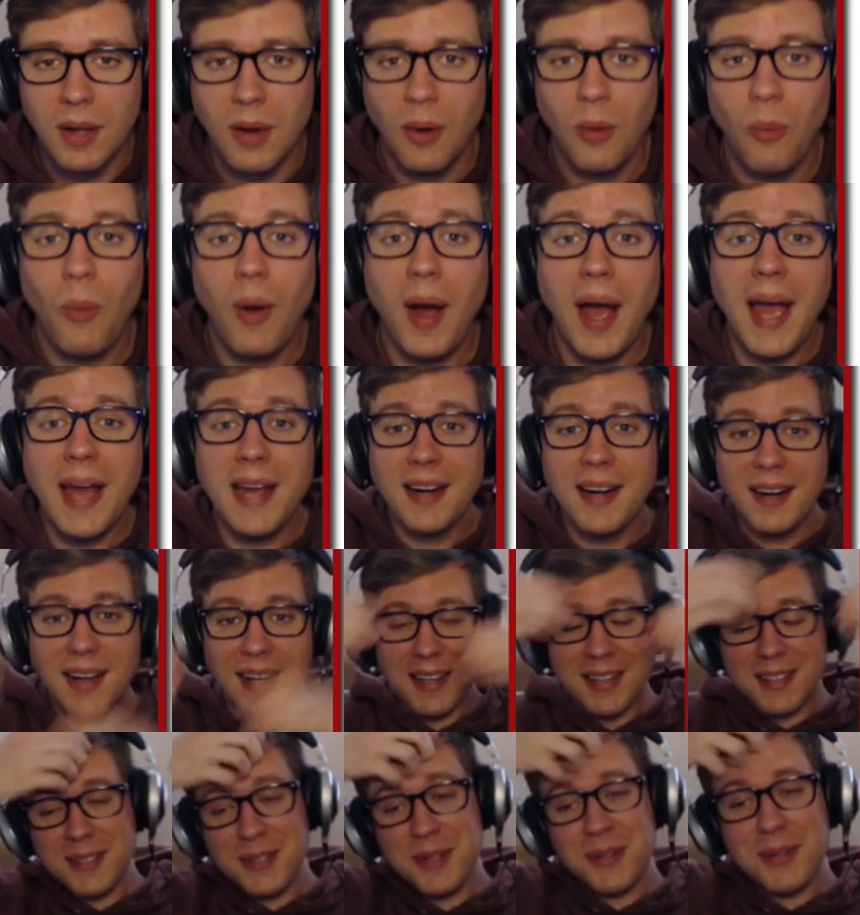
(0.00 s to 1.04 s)
Why did I
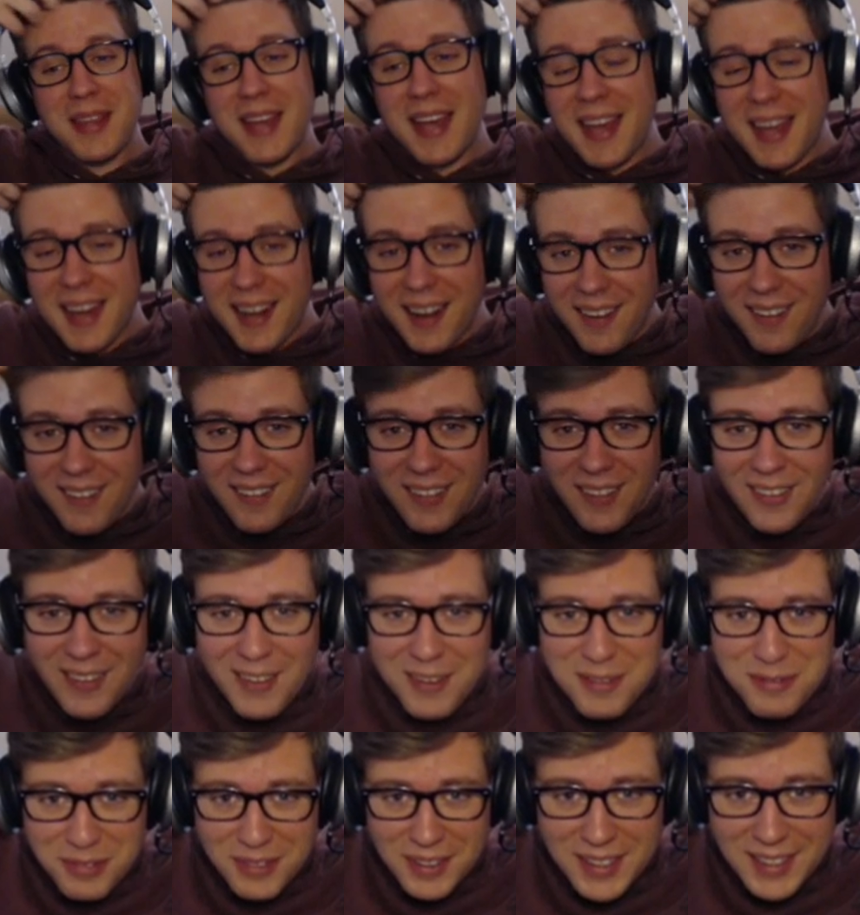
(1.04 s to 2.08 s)
do that? Oh, I
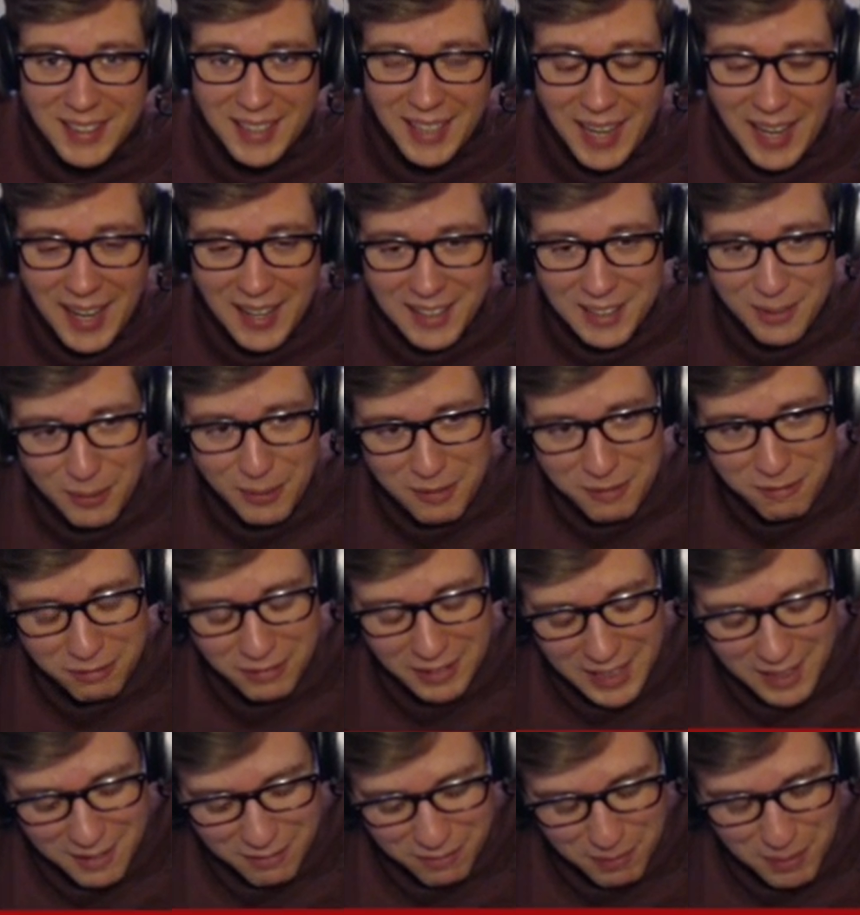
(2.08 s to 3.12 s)
forgot he would
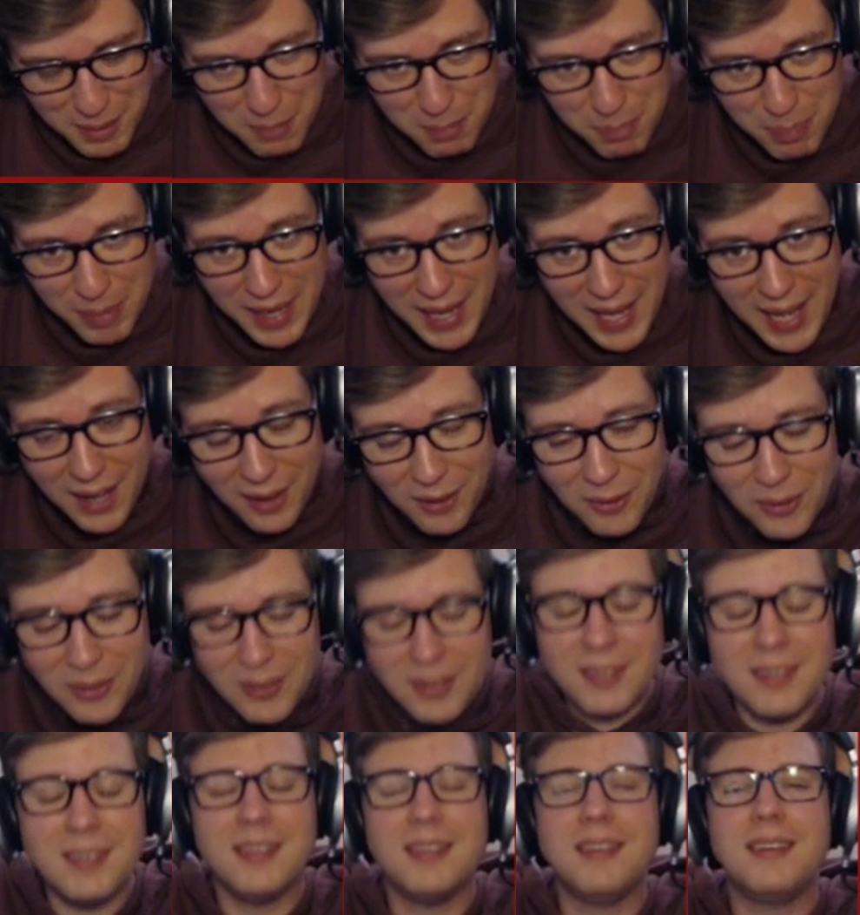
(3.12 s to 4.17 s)
flee from the battle.
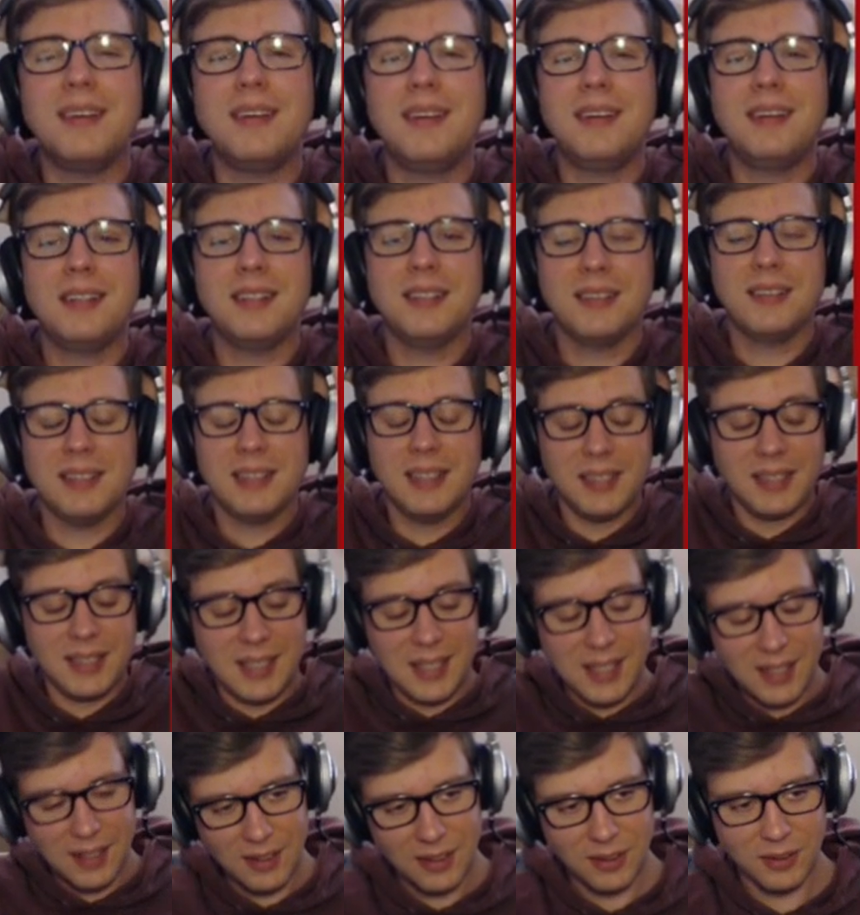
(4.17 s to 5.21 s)
Oh,
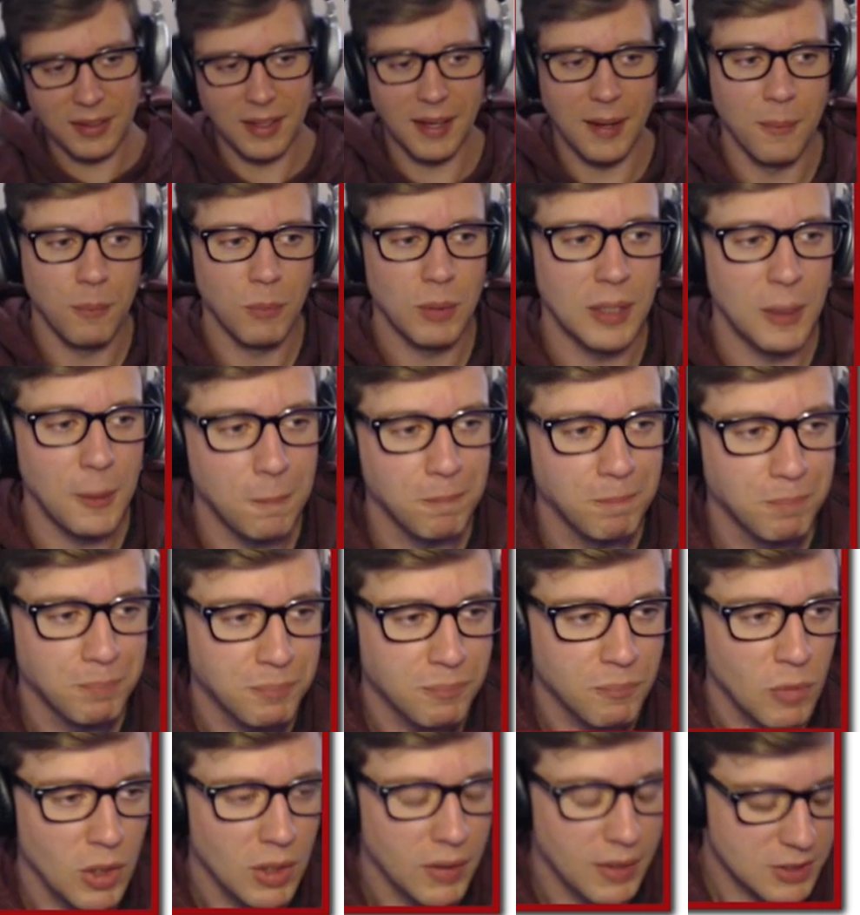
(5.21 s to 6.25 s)
God. Okay, well,
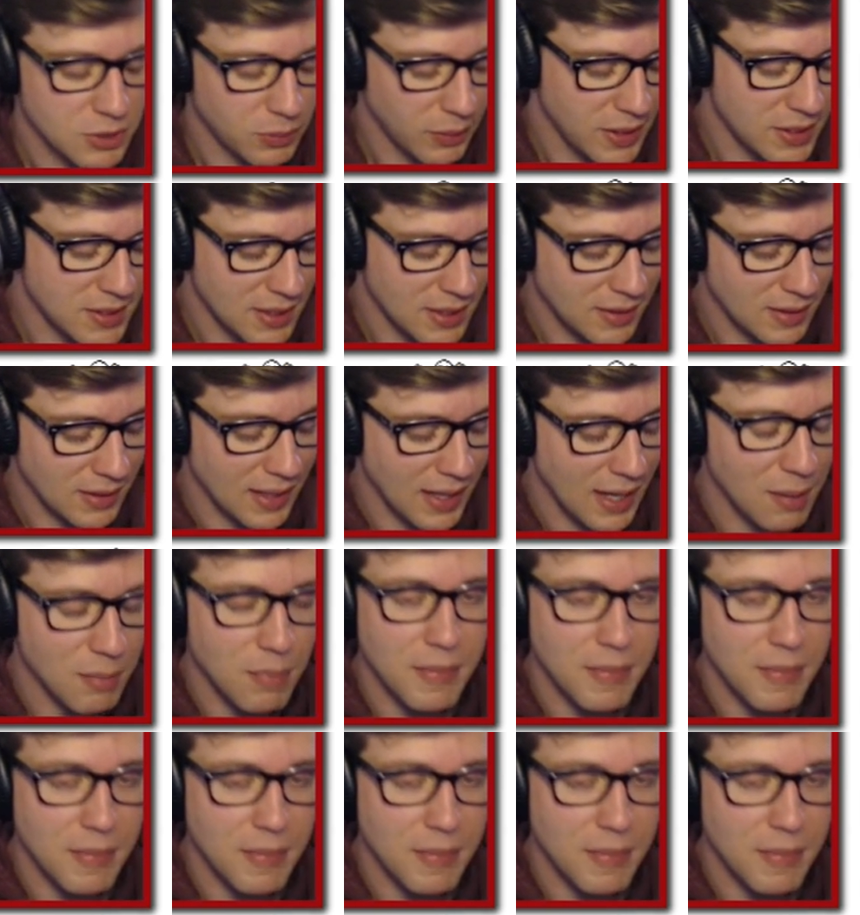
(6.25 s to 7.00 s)
let's reset the game.